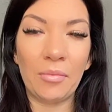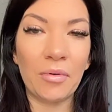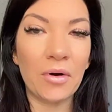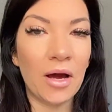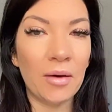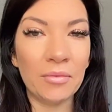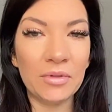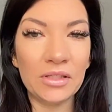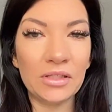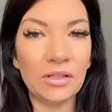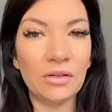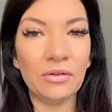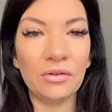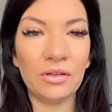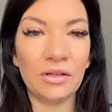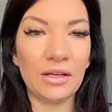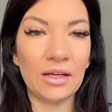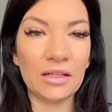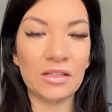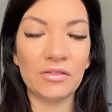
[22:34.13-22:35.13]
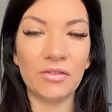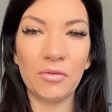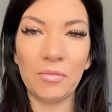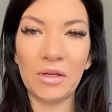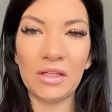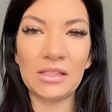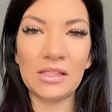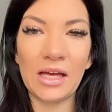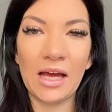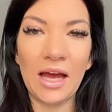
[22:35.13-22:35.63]
I promise you in the next few
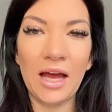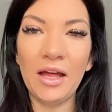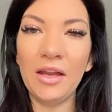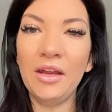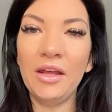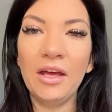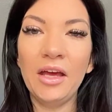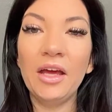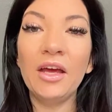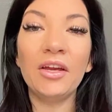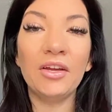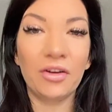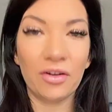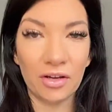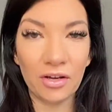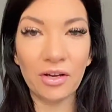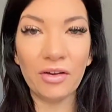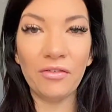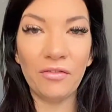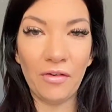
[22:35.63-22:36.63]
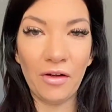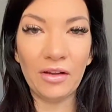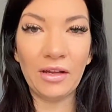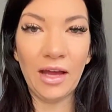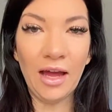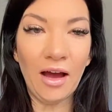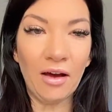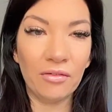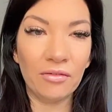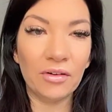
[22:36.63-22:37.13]
months ahead, you're going to fall
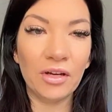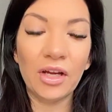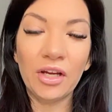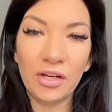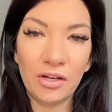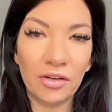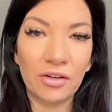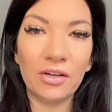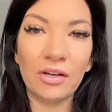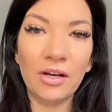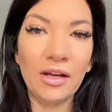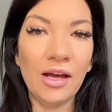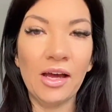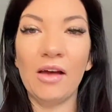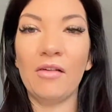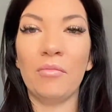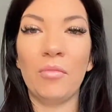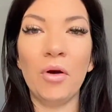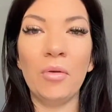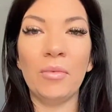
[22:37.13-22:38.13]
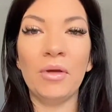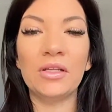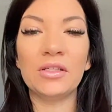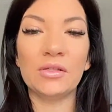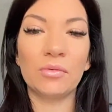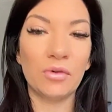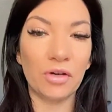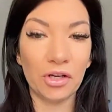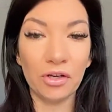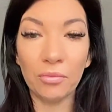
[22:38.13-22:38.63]
down. You're going to have
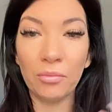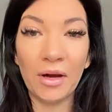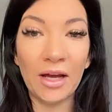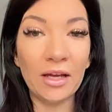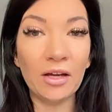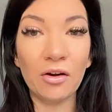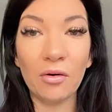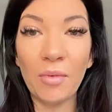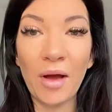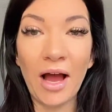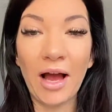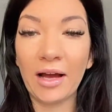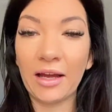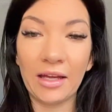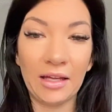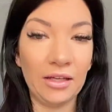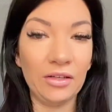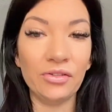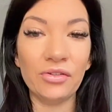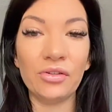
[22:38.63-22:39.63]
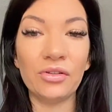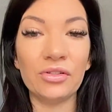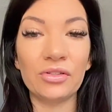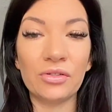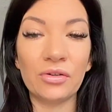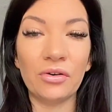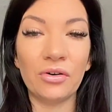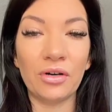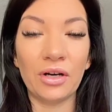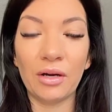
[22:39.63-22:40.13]
moments where you might go back into the
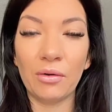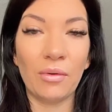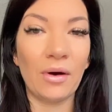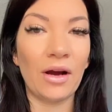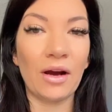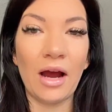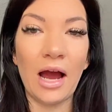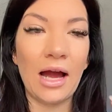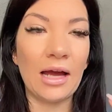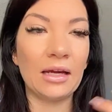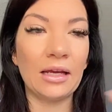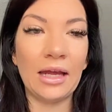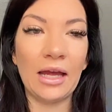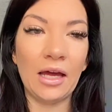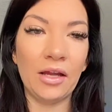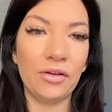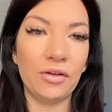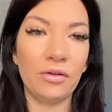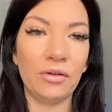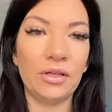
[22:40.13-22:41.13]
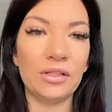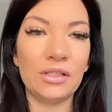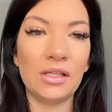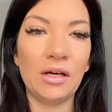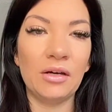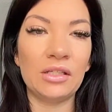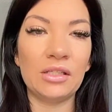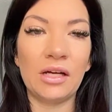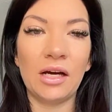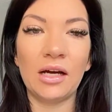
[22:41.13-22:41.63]
story where I can't do this.
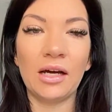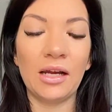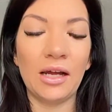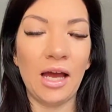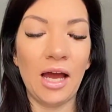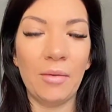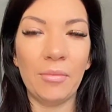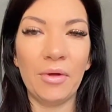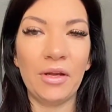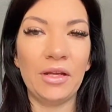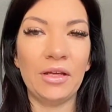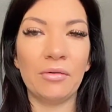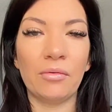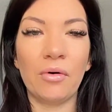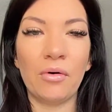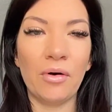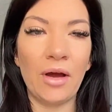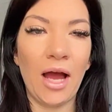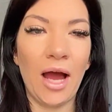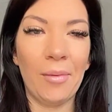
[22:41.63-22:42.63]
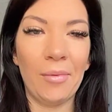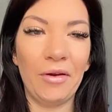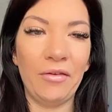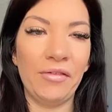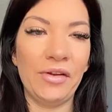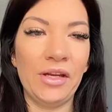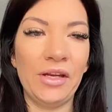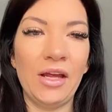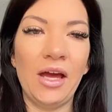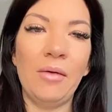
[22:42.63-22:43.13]
It's not going to happen. It won't happen.
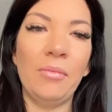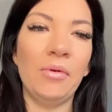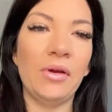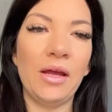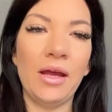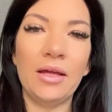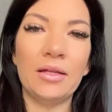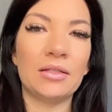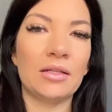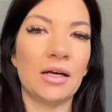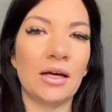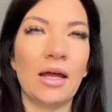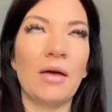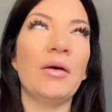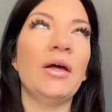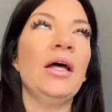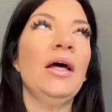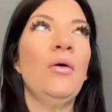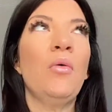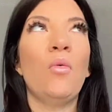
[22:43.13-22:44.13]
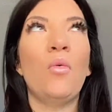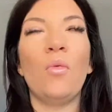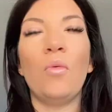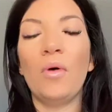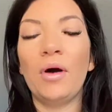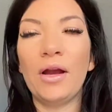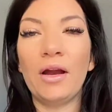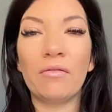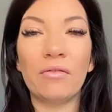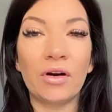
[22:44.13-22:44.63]
If it didn't happen yet, it's not going to happen.
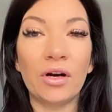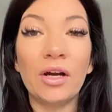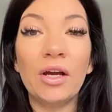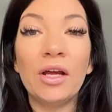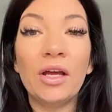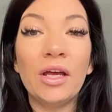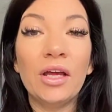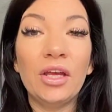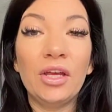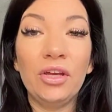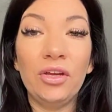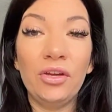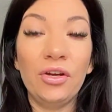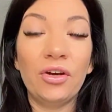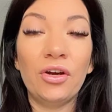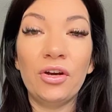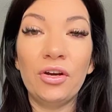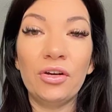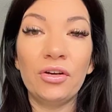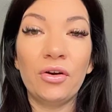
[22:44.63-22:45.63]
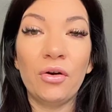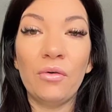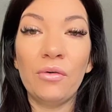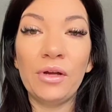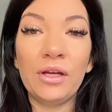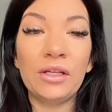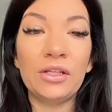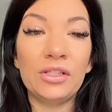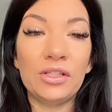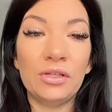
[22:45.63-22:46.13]
Whatever. You're
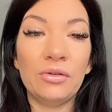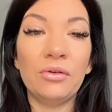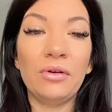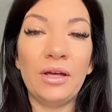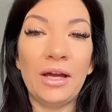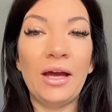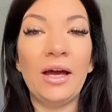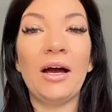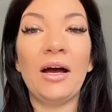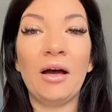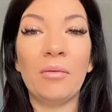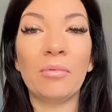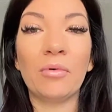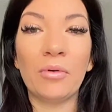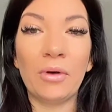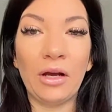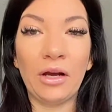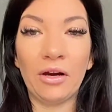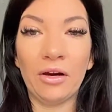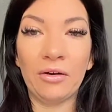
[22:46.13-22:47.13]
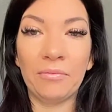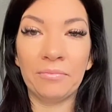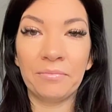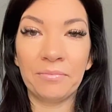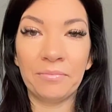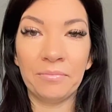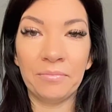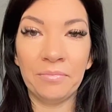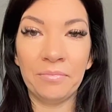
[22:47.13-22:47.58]
going to get up quicker.